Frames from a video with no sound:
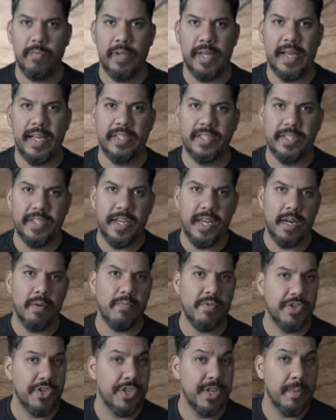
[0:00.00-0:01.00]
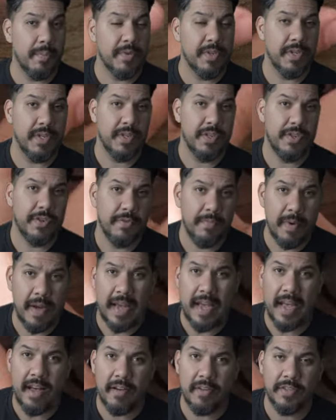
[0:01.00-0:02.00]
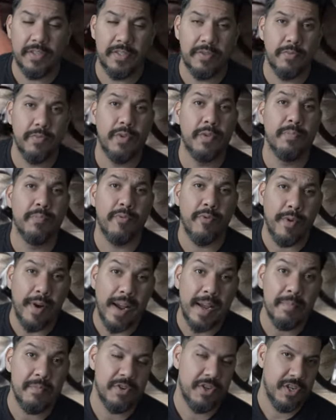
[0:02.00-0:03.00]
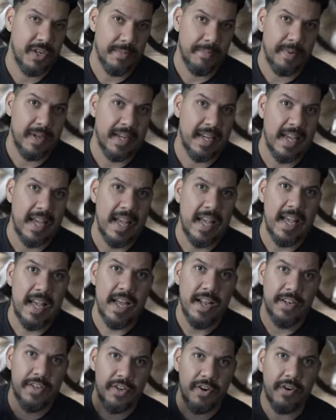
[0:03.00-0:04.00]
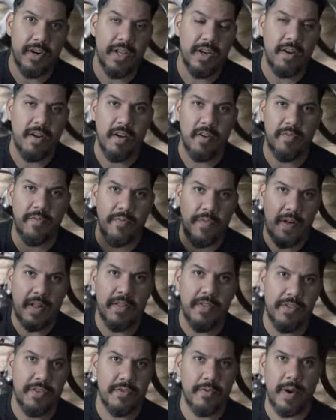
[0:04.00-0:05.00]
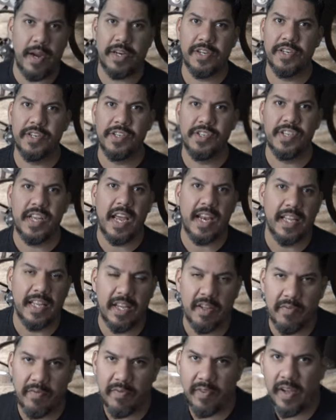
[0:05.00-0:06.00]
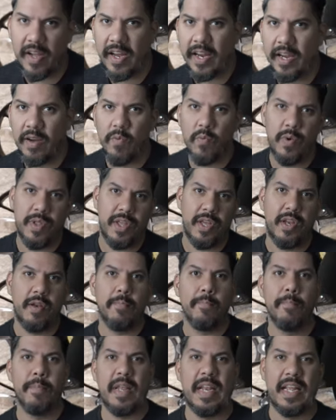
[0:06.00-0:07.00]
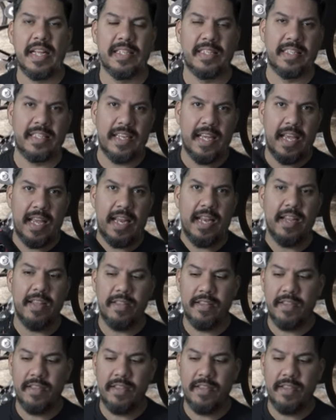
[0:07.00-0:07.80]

place, get them shipped to my house with prime shipping, turn it on, follow the directions, and get flying within minutes. And